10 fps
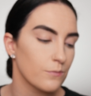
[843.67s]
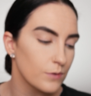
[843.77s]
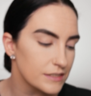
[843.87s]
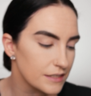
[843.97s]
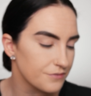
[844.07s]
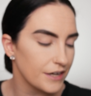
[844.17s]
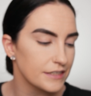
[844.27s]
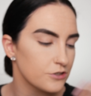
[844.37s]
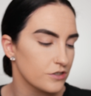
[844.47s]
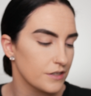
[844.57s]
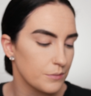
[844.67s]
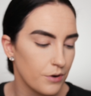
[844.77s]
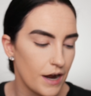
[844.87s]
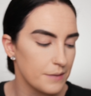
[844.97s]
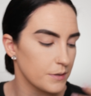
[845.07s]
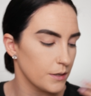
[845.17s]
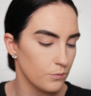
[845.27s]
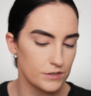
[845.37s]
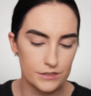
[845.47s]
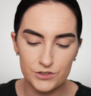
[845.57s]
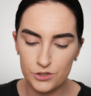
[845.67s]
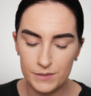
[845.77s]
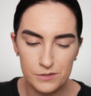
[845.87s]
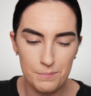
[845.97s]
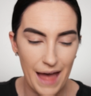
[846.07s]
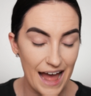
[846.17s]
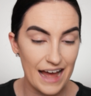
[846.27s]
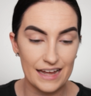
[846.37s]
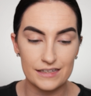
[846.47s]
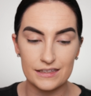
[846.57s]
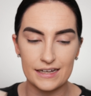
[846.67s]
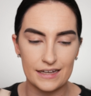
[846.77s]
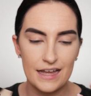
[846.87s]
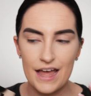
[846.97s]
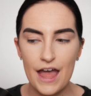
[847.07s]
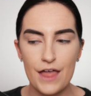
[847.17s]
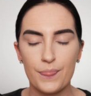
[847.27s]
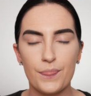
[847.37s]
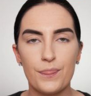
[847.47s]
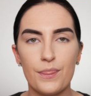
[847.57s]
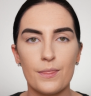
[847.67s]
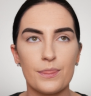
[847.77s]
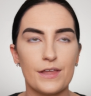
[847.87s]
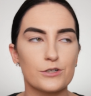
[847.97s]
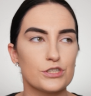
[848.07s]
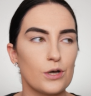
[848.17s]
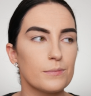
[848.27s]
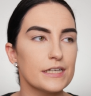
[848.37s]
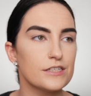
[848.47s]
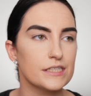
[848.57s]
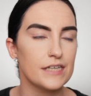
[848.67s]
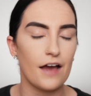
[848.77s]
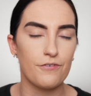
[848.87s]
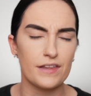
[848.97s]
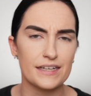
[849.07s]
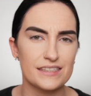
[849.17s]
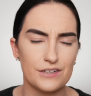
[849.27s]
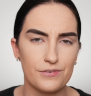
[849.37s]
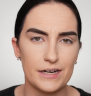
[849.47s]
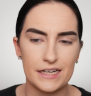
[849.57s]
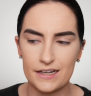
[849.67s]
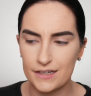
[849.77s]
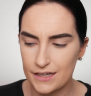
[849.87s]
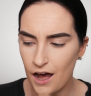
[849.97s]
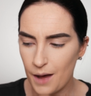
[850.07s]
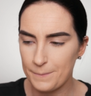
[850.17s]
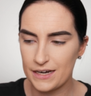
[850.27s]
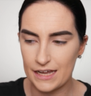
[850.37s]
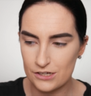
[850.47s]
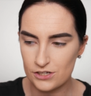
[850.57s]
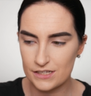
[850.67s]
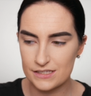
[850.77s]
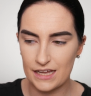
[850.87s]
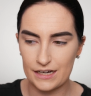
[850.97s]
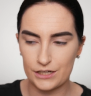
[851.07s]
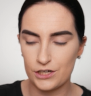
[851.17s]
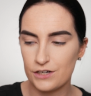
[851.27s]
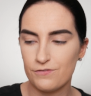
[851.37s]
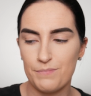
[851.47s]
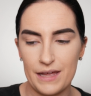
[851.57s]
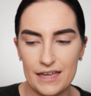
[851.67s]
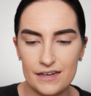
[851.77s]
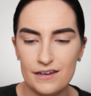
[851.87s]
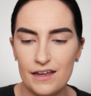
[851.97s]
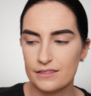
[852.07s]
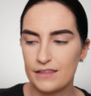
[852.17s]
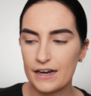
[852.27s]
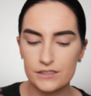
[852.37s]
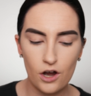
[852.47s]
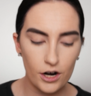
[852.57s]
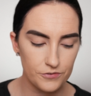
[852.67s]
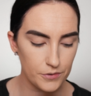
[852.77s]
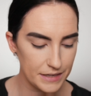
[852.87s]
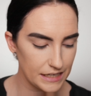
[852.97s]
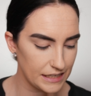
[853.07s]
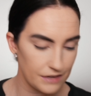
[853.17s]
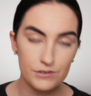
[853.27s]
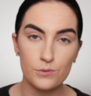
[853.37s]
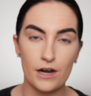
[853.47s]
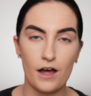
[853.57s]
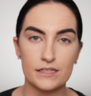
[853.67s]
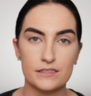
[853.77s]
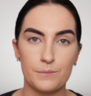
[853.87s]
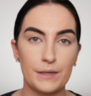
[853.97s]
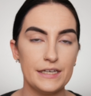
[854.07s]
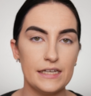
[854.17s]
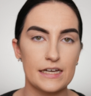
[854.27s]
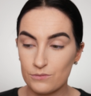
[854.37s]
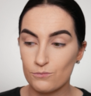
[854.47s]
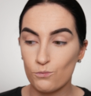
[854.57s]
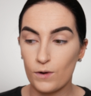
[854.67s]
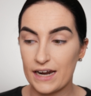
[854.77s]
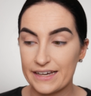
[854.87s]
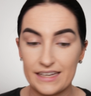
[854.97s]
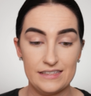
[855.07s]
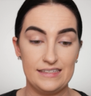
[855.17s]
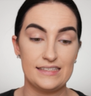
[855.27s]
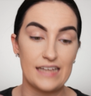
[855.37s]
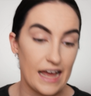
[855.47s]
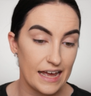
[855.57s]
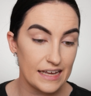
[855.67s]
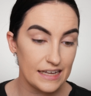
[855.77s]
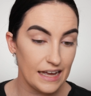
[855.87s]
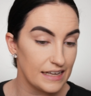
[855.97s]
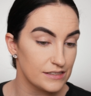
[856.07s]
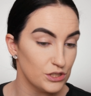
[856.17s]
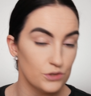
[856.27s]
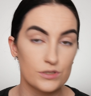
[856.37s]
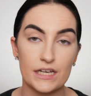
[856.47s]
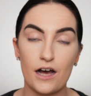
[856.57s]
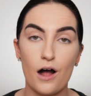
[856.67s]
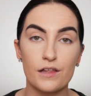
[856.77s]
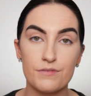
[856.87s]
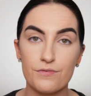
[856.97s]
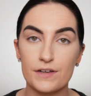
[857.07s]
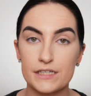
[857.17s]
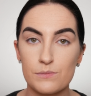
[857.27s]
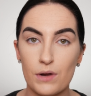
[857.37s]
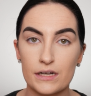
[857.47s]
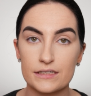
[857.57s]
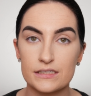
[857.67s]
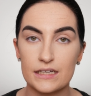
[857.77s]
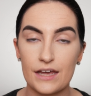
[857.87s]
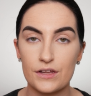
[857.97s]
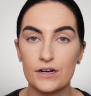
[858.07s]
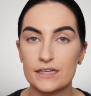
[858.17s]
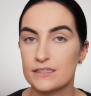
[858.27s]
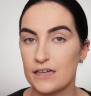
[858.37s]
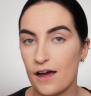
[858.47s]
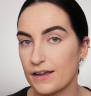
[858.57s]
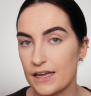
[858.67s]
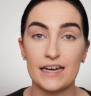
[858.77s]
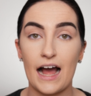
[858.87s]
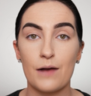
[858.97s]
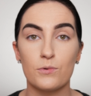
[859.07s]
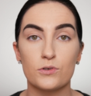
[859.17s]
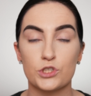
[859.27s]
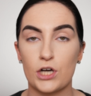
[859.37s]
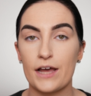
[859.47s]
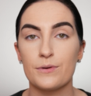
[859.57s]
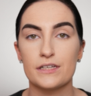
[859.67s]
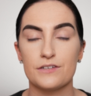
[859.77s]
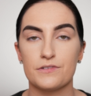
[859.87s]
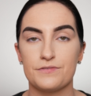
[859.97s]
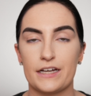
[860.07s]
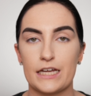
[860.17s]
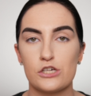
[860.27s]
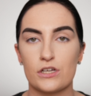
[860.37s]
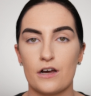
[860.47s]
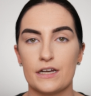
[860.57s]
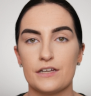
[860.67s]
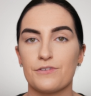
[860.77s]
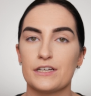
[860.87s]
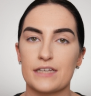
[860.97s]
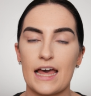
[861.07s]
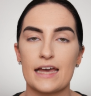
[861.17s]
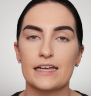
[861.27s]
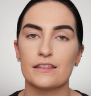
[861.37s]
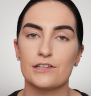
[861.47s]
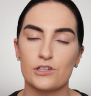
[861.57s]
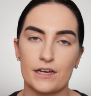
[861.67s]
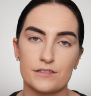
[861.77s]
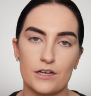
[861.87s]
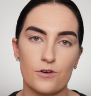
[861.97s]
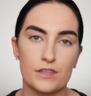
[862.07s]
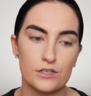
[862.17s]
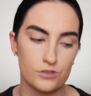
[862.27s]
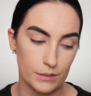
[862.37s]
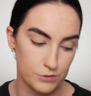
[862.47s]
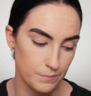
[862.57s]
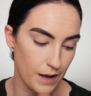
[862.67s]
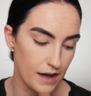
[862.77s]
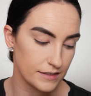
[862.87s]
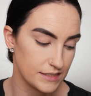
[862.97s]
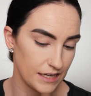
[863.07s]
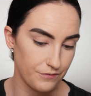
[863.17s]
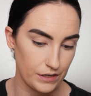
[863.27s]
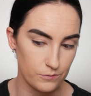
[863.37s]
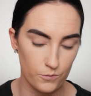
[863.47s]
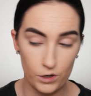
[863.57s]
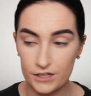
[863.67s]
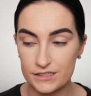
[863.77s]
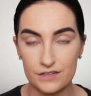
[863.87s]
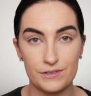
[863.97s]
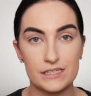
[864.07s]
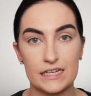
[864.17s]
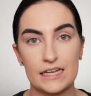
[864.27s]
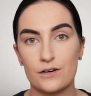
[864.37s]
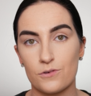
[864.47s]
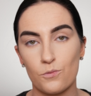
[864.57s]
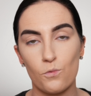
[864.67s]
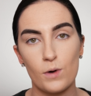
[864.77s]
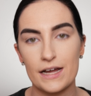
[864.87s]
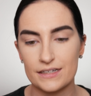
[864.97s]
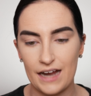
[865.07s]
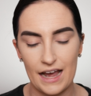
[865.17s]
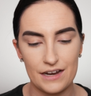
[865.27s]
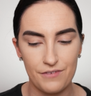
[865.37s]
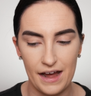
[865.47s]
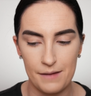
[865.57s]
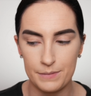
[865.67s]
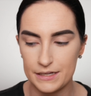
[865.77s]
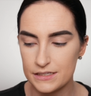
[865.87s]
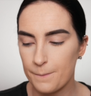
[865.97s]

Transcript: Was it the foundation and the primer? Was there too much matte? Like, there's so many, I feel like, different combinations that it could have been, that it's hard for me to give you an honest opinion. What I can say is, using all of the Fenty products together, it's not it. I will try it with a different foundation on a different day and let you guys know in the description box if it worked, if it didn't, or what kind of happened.